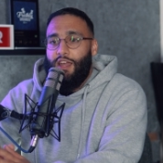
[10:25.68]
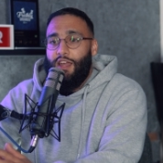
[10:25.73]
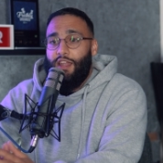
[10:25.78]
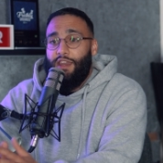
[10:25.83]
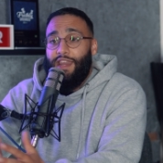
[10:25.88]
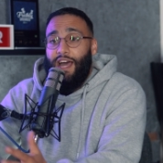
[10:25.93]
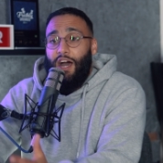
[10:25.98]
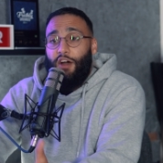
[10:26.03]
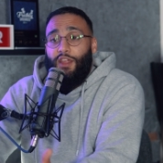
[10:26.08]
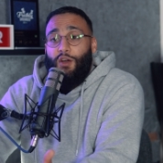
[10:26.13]

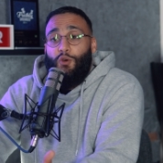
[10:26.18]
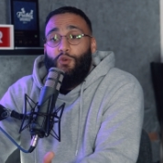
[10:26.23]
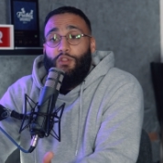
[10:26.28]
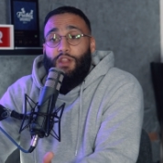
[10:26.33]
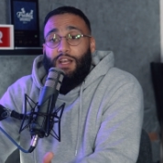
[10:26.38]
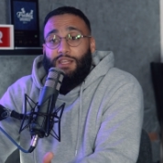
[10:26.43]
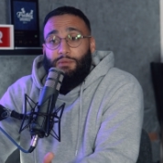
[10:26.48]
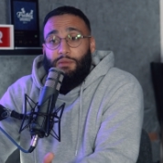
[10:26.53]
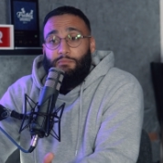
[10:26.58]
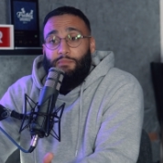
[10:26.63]
Now that all
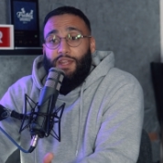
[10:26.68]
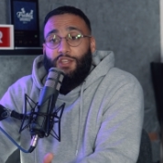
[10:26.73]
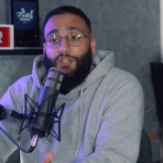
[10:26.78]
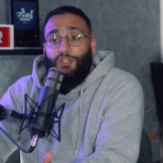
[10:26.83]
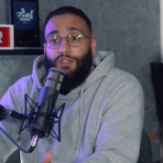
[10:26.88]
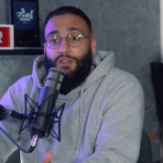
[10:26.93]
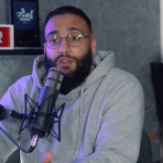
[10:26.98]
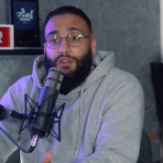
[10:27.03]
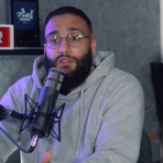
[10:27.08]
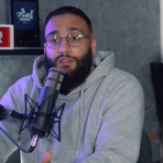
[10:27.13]
that's been
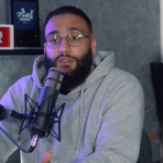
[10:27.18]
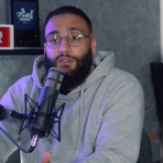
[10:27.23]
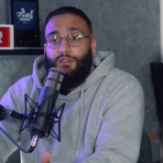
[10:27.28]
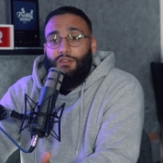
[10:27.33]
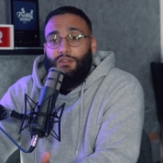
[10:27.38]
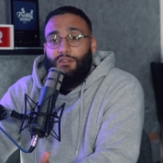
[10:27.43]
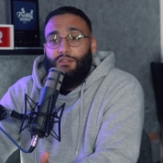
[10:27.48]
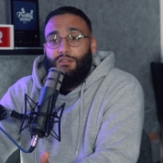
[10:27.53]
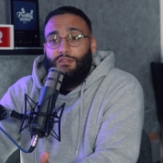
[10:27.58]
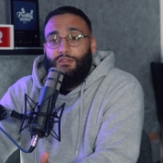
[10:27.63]
mentioned,
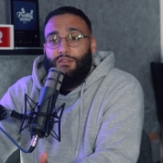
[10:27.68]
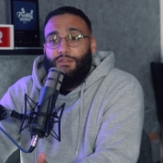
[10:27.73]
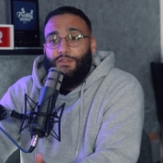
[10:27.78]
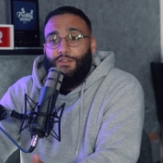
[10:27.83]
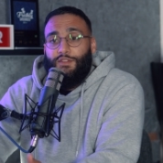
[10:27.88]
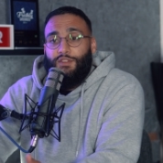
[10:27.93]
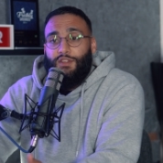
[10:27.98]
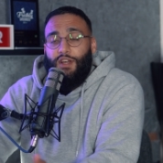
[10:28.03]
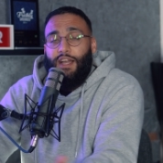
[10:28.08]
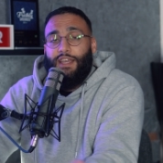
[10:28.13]

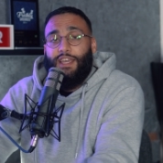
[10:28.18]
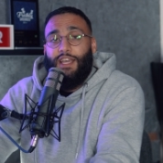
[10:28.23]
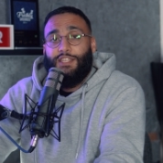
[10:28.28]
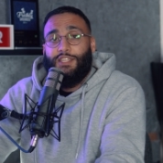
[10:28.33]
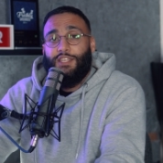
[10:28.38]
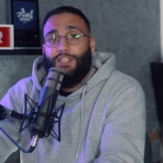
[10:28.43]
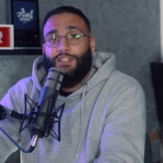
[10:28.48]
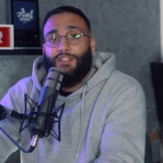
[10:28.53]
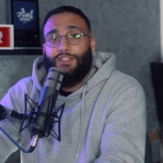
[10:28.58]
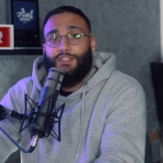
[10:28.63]
I guess
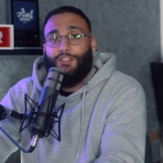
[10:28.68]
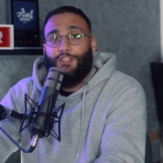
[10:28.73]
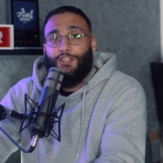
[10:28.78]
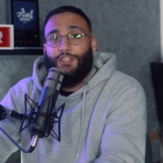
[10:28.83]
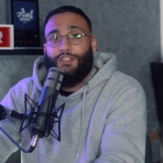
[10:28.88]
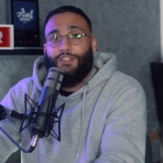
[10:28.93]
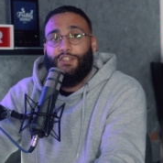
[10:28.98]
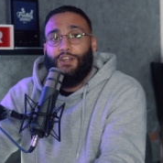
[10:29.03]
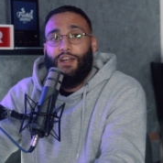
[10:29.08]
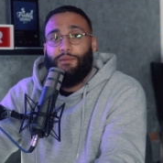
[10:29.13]
it's
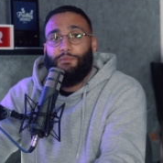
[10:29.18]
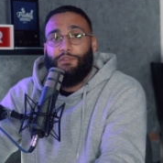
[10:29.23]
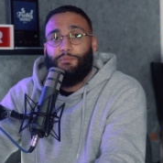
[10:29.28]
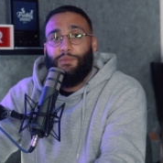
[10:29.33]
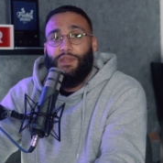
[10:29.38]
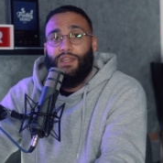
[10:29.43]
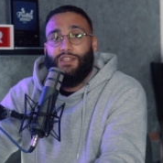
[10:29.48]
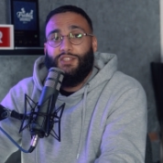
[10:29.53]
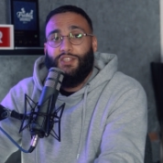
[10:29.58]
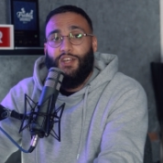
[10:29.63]
just time to
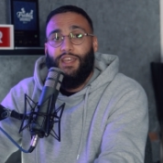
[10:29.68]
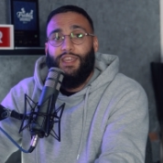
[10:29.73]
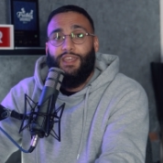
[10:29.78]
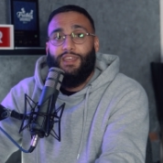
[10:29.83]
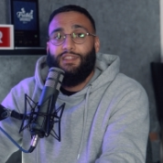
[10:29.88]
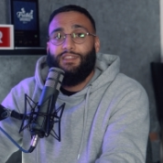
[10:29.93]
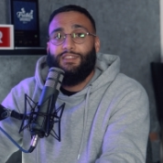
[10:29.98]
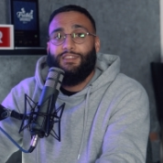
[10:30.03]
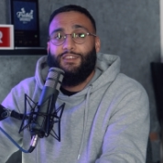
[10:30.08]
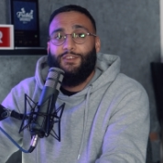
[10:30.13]
be
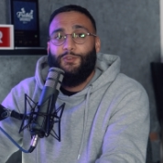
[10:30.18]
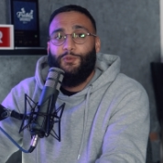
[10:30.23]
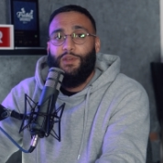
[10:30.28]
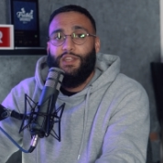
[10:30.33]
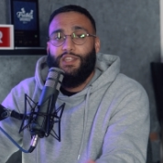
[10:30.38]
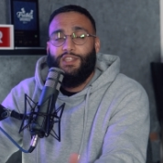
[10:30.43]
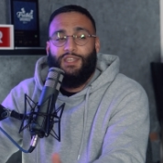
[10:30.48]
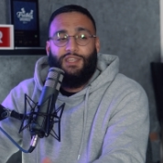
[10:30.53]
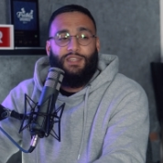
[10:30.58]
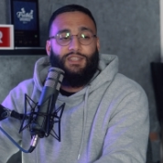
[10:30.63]
excited,
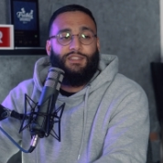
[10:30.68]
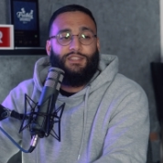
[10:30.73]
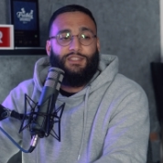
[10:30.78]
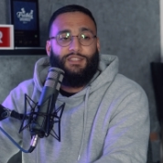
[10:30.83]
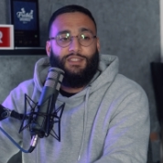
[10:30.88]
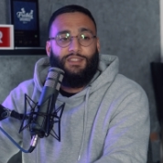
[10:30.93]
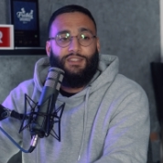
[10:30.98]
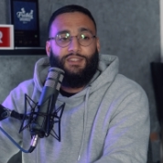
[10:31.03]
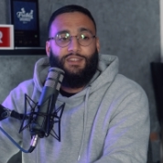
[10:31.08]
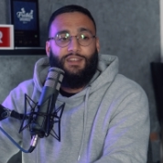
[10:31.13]
which
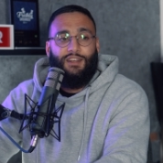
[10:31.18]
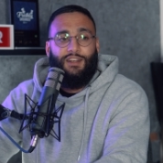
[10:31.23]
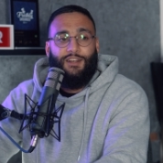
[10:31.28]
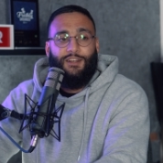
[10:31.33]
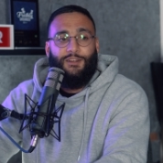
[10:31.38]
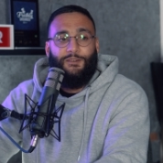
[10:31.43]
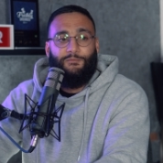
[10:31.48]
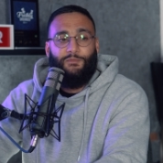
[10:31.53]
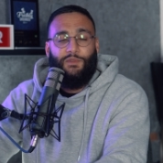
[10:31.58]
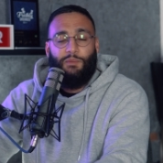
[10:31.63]
is
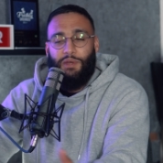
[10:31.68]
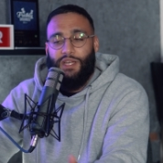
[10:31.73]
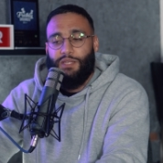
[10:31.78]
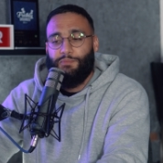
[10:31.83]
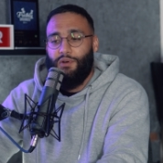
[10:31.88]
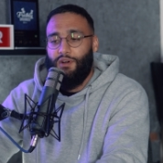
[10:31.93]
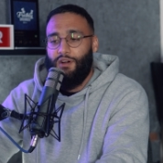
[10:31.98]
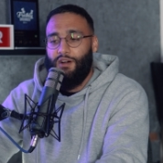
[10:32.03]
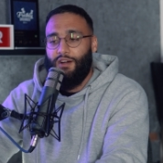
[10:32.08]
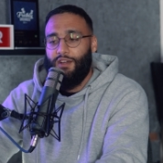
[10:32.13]
um, the best
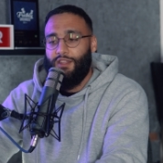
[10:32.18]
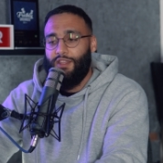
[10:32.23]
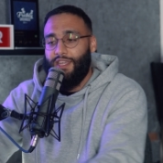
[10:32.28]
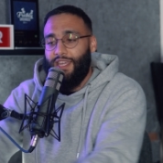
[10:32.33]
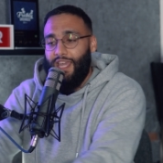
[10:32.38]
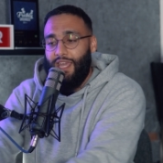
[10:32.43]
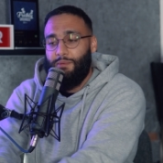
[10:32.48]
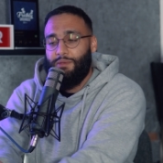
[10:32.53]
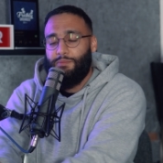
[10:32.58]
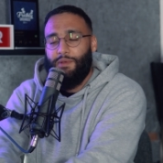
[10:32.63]
part. The
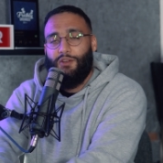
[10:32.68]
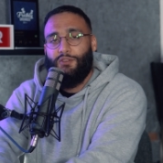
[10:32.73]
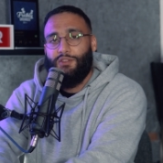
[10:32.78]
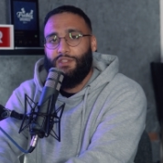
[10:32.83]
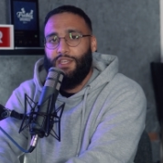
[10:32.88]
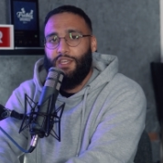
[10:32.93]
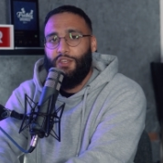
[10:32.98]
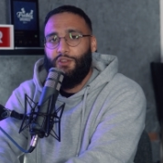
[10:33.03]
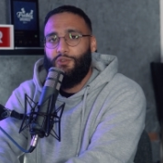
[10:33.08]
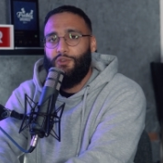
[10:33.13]
game is back on
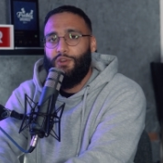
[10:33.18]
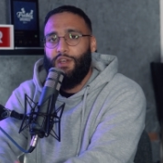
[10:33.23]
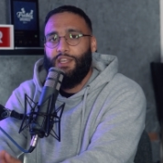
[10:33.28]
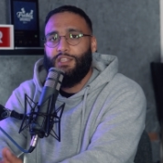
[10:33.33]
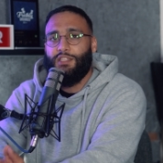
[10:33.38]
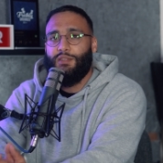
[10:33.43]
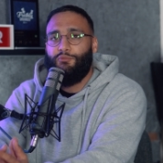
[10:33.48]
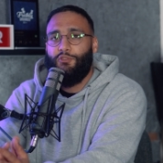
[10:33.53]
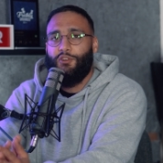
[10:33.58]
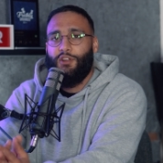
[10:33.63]
sale.
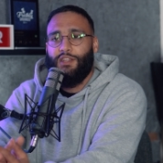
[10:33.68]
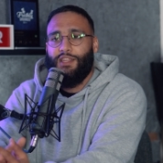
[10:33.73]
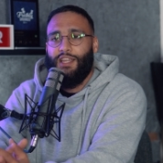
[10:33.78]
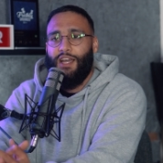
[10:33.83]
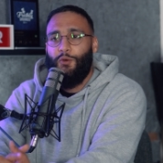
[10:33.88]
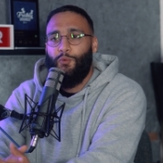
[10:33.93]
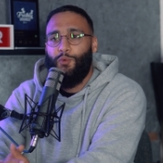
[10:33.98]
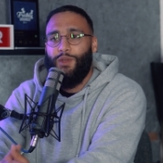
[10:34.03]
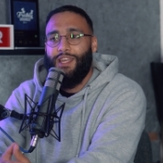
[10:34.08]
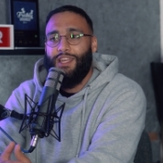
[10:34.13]
It's a product
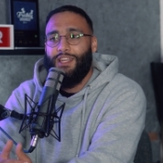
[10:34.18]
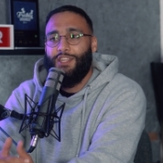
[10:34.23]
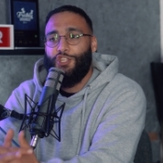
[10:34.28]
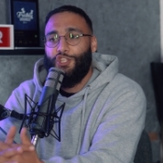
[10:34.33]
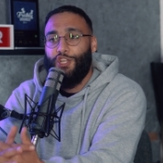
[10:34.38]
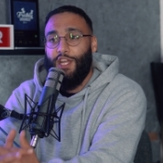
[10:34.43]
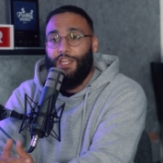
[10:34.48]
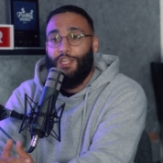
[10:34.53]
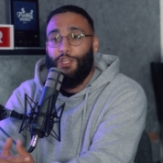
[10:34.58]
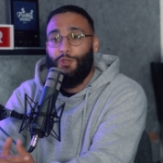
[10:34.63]
that we
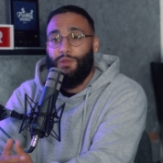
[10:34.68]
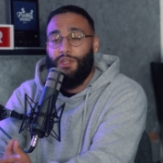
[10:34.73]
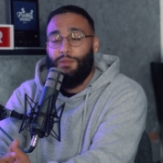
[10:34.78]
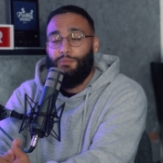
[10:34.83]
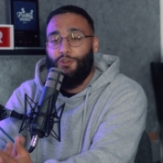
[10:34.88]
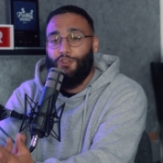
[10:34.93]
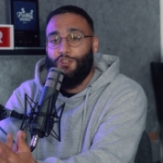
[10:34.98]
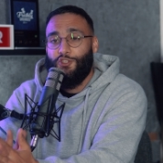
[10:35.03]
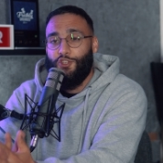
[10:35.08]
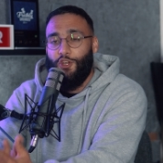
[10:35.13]
genuinely
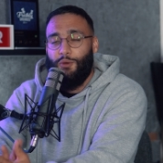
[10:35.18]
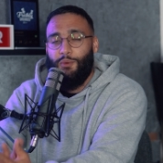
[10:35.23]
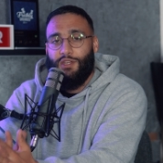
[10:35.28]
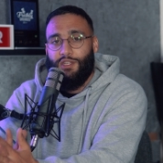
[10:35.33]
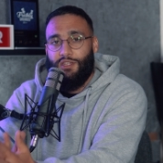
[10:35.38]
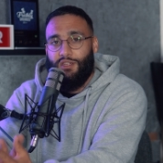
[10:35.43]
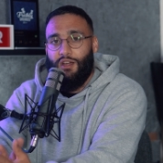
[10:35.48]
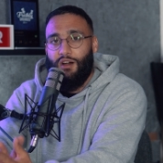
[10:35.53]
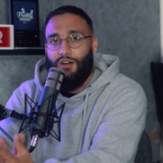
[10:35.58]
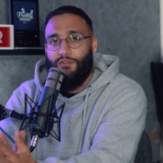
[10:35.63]
put so much
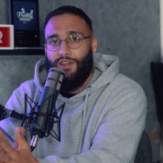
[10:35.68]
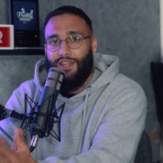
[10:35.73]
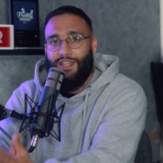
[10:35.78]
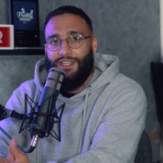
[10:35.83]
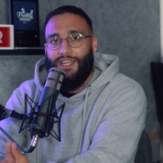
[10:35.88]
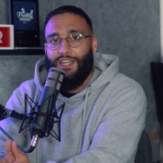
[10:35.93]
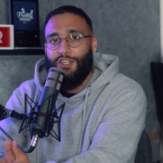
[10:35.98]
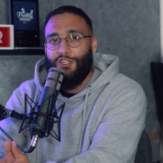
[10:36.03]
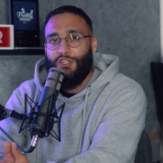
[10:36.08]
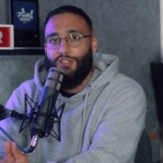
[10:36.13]
love and
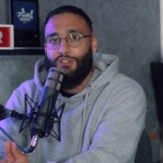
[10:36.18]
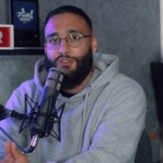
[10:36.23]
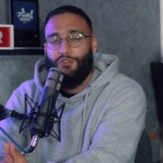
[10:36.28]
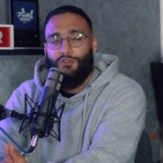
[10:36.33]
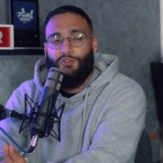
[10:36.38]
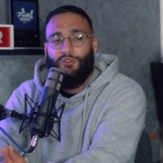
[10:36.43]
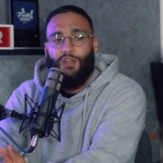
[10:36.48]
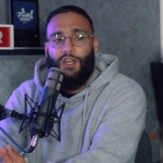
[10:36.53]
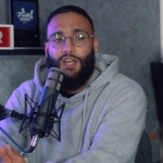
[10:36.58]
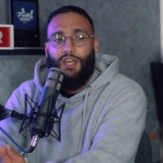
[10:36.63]
attention
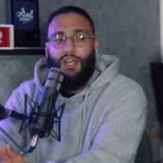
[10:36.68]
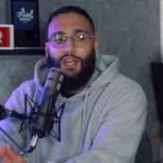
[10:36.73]
to,